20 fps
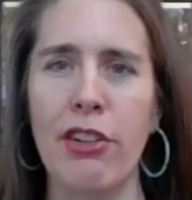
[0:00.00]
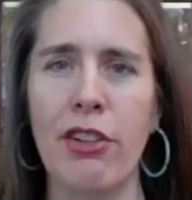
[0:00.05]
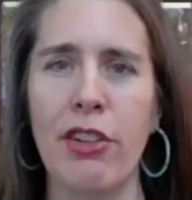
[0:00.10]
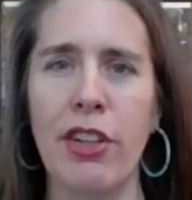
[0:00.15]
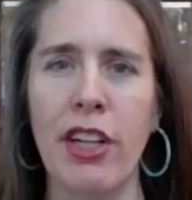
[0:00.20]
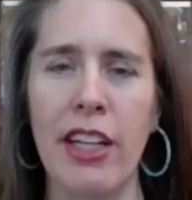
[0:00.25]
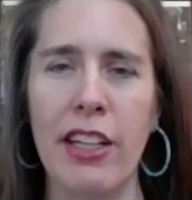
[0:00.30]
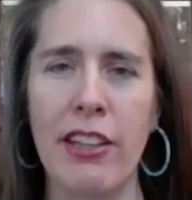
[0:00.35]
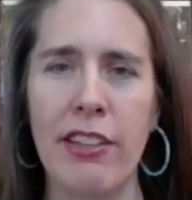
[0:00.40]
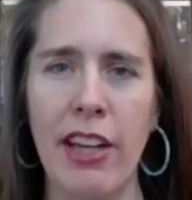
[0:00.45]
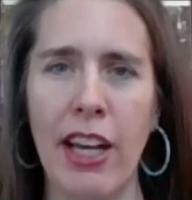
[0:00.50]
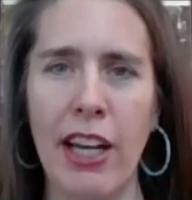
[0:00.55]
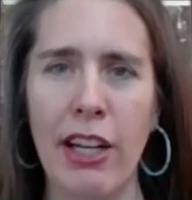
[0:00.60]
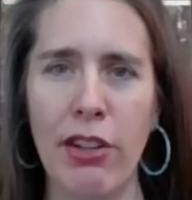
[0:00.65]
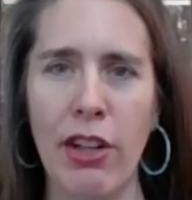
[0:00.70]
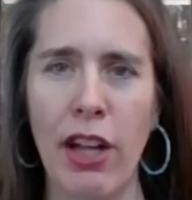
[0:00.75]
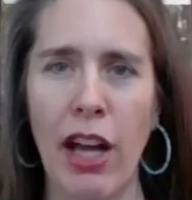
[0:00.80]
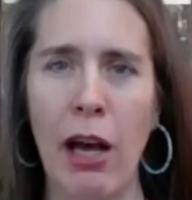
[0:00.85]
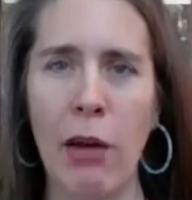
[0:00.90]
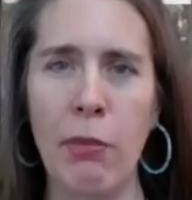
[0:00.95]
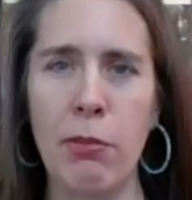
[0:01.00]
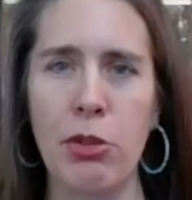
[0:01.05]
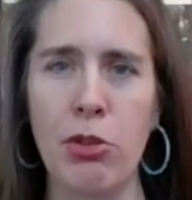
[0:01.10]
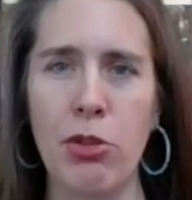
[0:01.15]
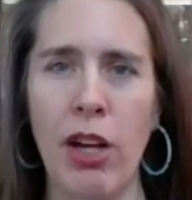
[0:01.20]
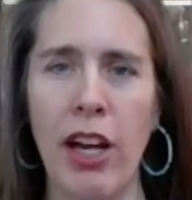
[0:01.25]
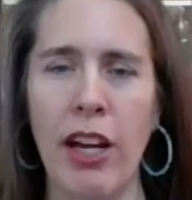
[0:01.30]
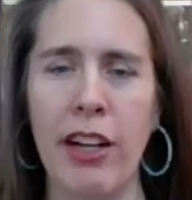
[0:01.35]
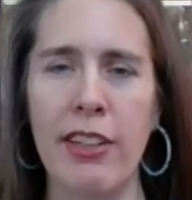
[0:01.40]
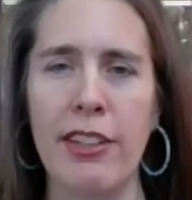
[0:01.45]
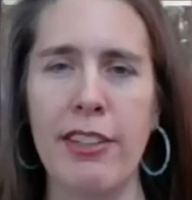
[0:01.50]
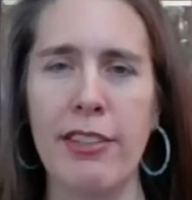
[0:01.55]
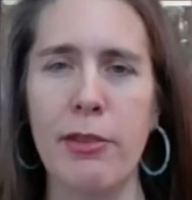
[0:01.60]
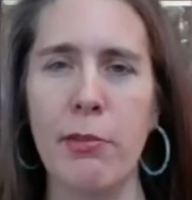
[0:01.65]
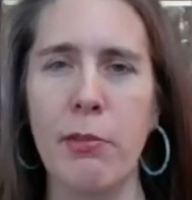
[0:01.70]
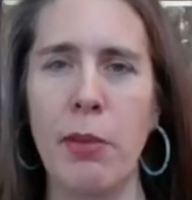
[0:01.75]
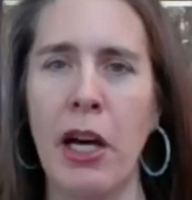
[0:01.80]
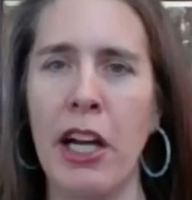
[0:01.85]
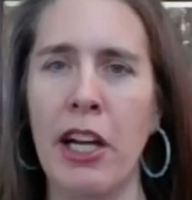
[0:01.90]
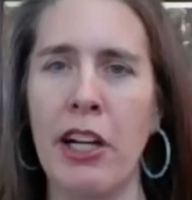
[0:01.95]
You'll get a title abstract as a
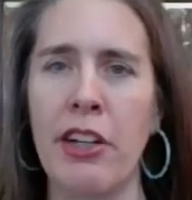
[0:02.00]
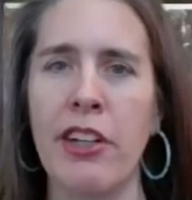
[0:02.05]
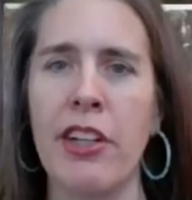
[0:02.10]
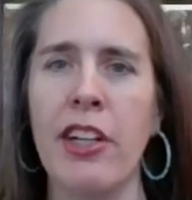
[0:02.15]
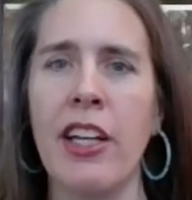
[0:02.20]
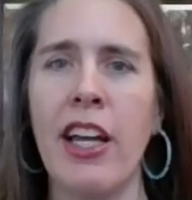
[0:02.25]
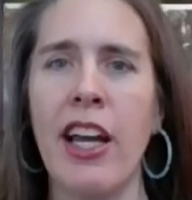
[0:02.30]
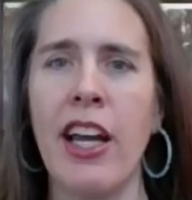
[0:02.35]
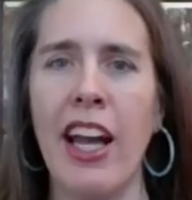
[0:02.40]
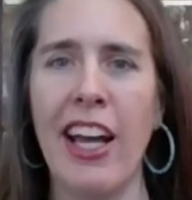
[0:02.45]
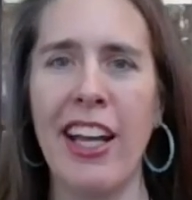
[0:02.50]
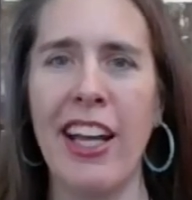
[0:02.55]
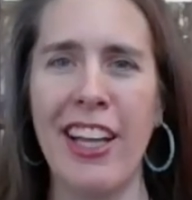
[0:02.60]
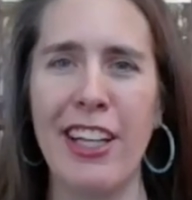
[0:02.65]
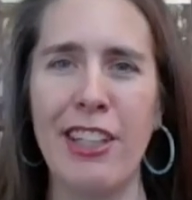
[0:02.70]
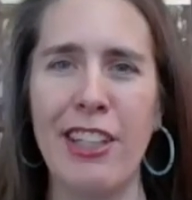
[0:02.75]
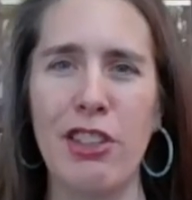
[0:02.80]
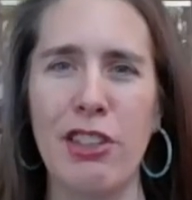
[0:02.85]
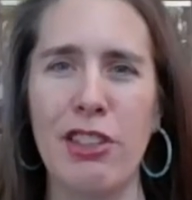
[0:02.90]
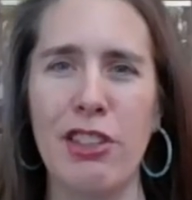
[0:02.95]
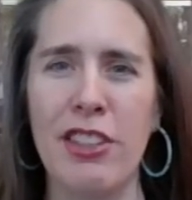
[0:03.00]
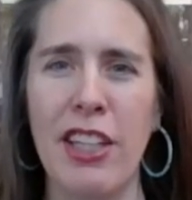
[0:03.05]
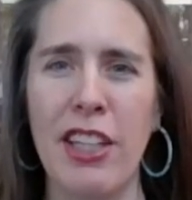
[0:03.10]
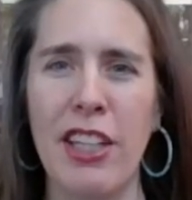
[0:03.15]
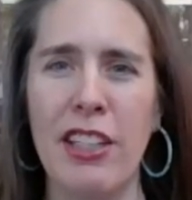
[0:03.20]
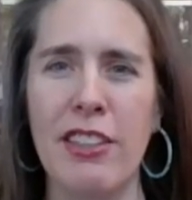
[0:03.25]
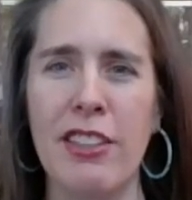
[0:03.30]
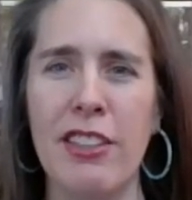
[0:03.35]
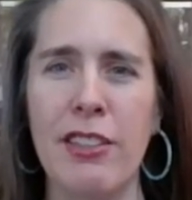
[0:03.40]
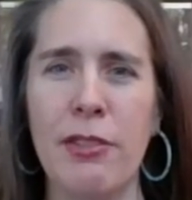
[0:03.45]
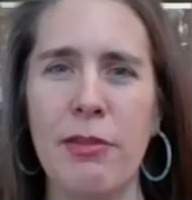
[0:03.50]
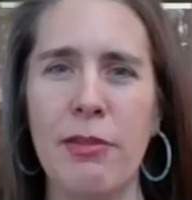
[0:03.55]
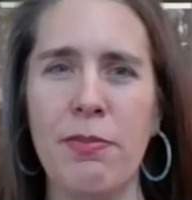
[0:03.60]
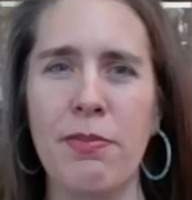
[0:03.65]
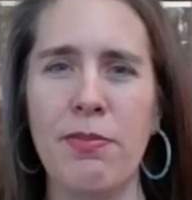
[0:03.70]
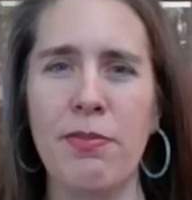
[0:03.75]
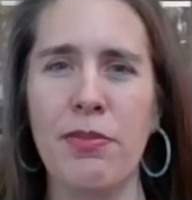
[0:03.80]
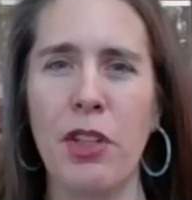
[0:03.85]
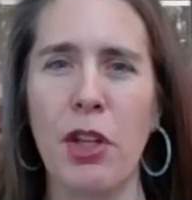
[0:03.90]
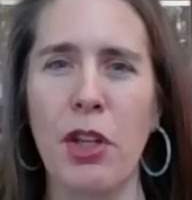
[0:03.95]
buyer, and that just says
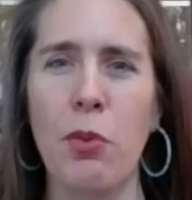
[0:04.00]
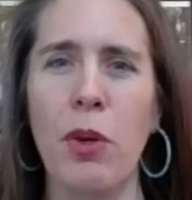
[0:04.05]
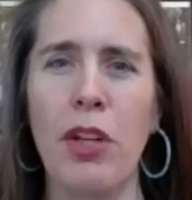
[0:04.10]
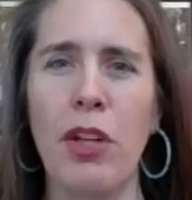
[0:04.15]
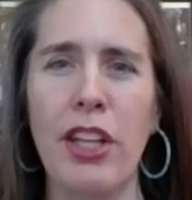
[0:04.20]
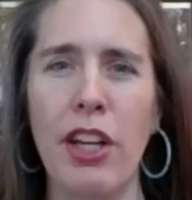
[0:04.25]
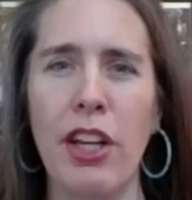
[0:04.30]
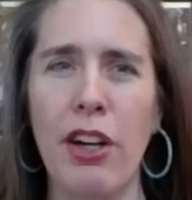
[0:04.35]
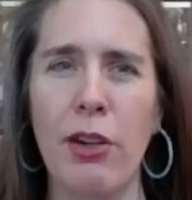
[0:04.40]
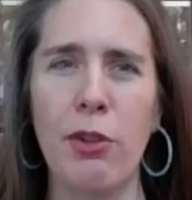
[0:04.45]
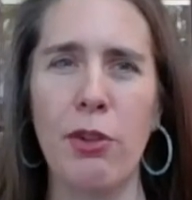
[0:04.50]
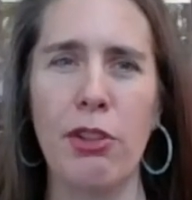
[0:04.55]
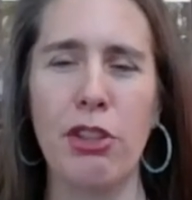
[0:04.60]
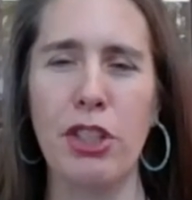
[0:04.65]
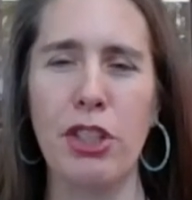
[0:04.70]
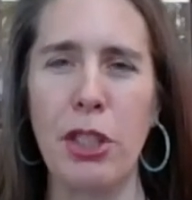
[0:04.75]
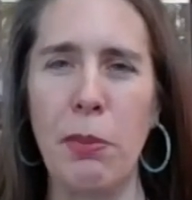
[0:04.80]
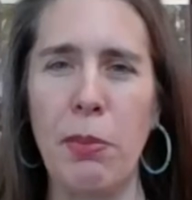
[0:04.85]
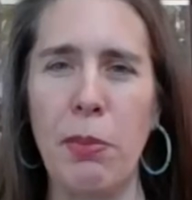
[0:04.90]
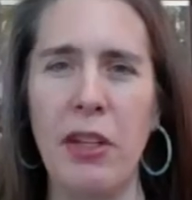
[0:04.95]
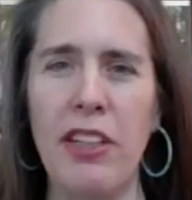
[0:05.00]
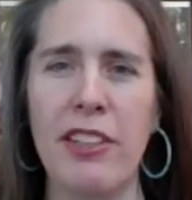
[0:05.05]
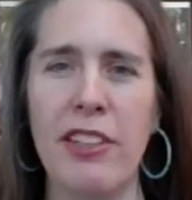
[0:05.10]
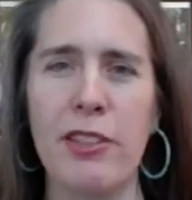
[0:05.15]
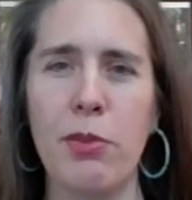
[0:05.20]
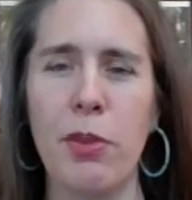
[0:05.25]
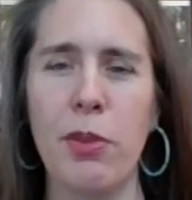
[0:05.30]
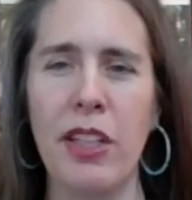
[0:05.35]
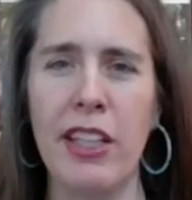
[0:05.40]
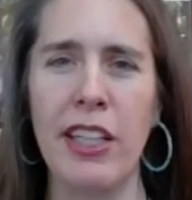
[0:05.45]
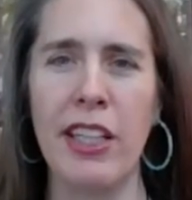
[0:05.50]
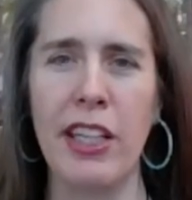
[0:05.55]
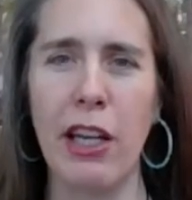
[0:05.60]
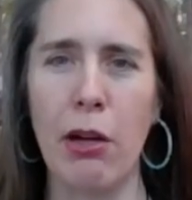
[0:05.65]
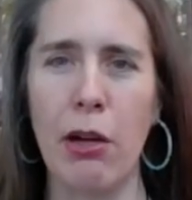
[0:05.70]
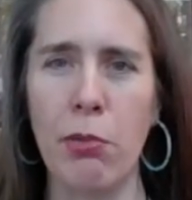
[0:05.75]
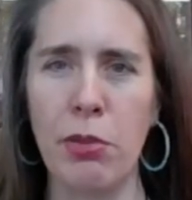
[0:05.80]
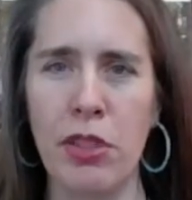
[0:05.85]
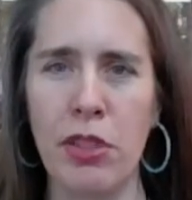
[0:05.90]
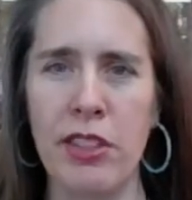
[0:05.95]
what the ownership is, what the
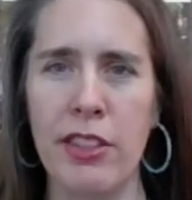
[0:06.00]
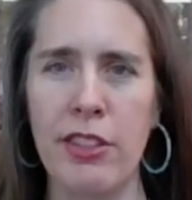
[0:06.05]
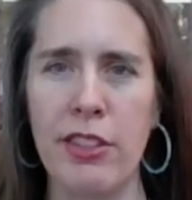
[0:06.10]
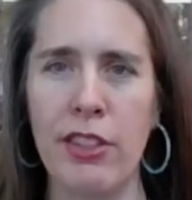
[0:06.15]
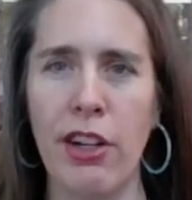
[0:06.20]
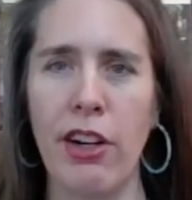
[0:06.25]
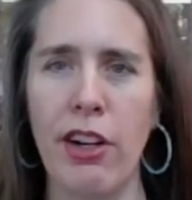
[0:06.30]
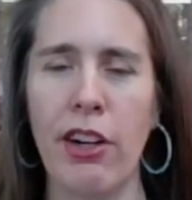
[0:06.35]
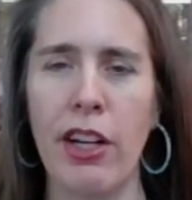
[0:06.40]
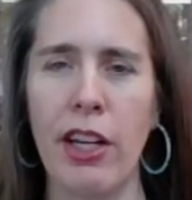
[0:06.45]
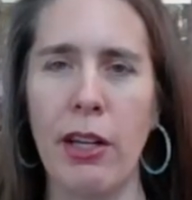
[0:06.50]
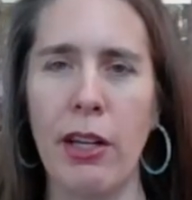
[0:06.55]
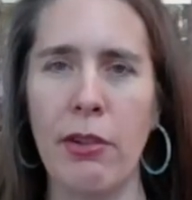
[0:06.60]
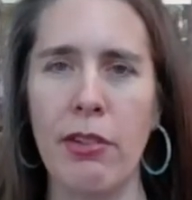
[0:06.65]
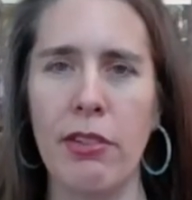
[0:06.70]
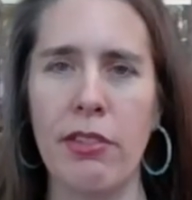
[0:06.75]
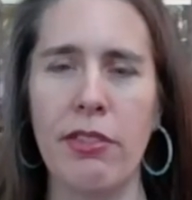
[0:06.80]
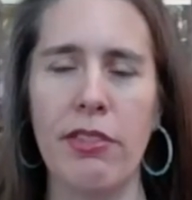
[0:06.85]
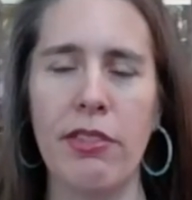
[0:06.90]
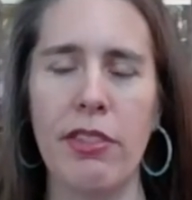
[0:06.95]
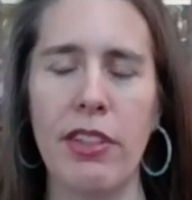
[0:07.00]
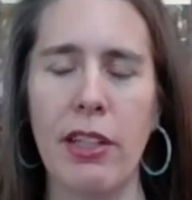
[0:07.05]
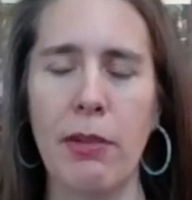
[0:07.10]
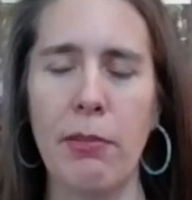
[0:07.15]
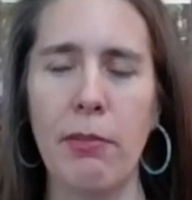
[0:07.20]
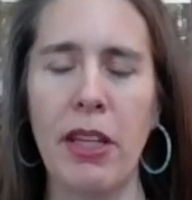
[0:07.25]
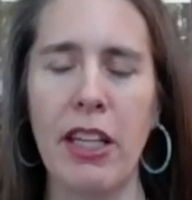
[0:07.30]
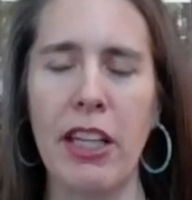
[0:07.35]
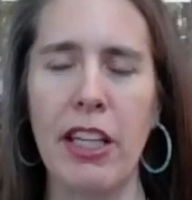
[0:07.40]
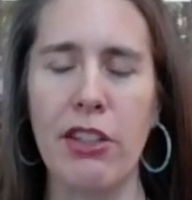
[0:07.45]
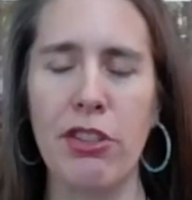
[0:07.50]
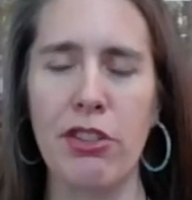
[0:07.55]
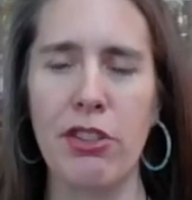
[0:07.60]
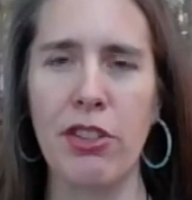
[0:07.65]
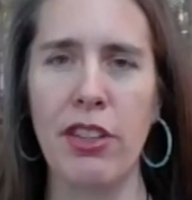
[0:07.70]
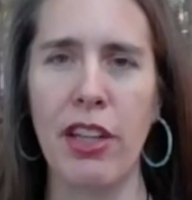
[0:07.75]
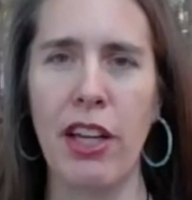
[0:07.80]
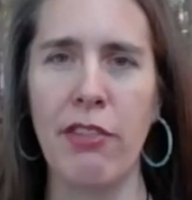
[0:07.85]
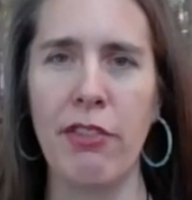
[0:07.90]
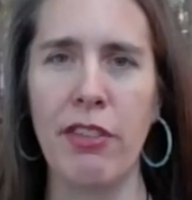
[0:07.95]
encumbrances are, and making
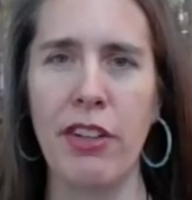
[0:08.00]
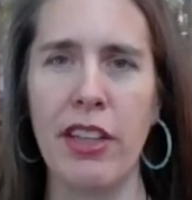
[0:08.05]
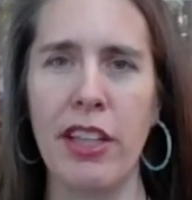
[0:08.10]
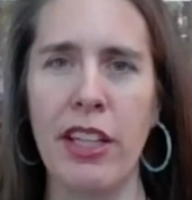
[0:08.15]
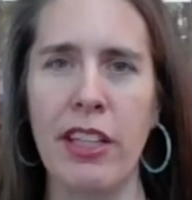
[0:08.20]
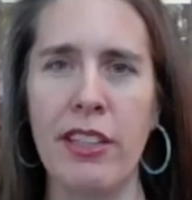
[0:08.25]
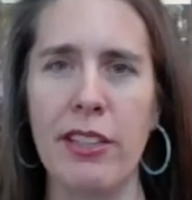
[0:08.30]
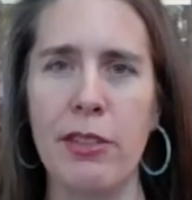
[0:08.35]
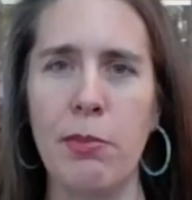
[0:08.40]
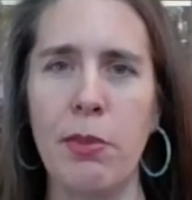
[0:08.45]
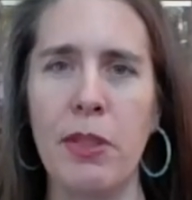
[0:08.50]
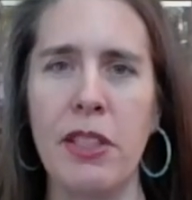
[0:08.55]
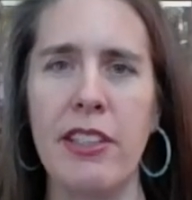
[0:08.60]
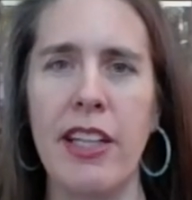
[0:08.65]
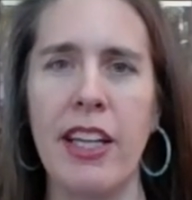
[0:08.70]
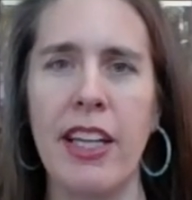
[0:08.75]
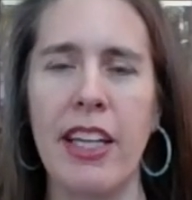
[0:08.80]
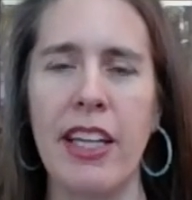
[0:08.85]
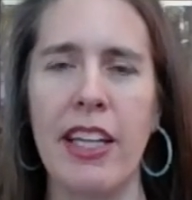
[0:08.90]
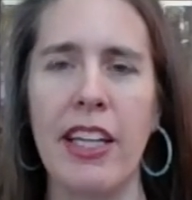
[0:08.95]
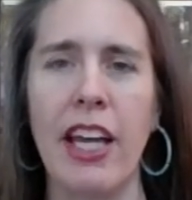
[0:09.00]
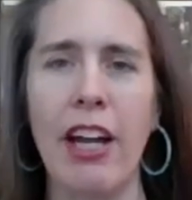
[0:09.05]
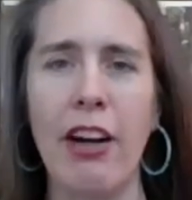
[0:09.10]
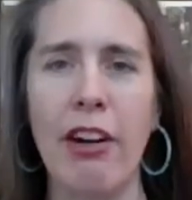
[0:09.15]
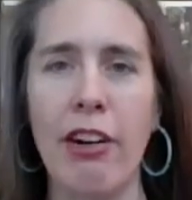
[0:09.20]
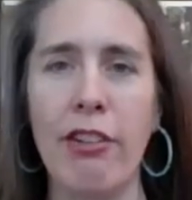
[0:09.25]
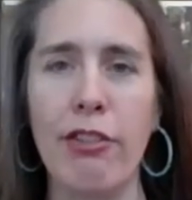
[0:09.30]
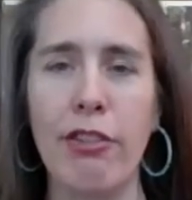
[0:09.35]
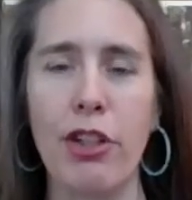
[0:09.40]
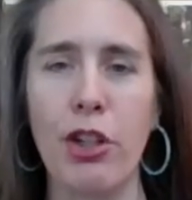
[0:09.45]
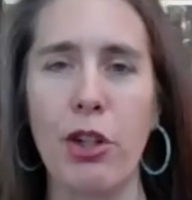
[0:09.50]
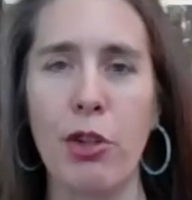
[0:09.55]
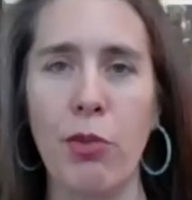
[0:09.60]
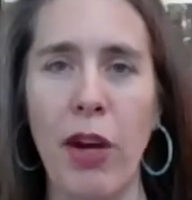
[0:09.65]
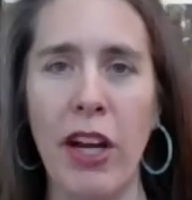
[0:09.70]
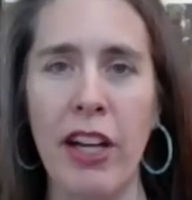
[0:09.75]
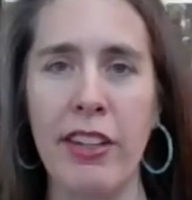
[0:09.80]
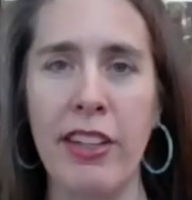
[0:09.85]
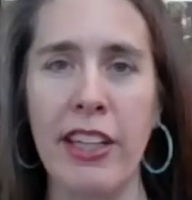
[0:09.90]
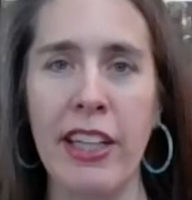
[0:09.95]
sure that everything's been taken care of
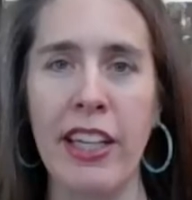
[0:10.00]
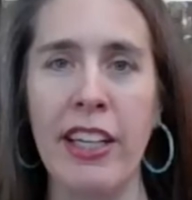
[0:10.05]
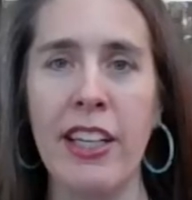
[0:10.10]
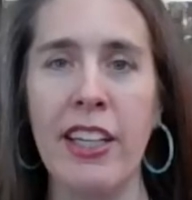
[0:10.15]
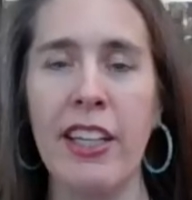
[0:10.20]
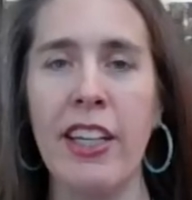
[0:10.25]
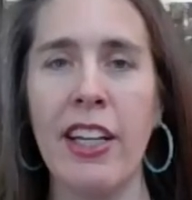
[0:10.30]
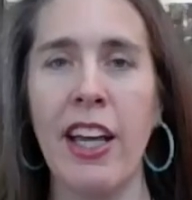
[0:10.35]
correctly.